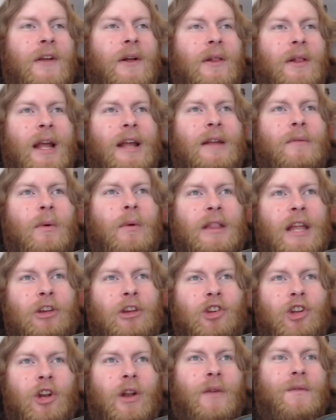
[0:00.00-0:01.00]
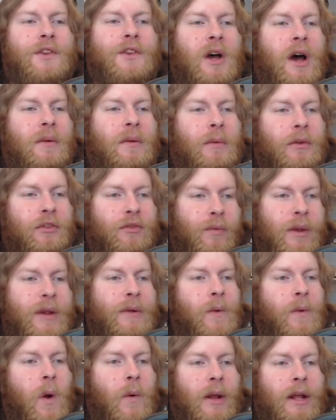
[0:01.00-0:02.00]
like what they should have done was
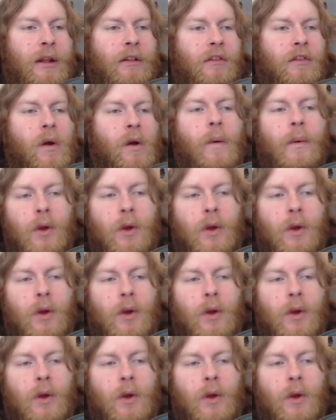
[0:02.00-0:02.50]
rewrote it so it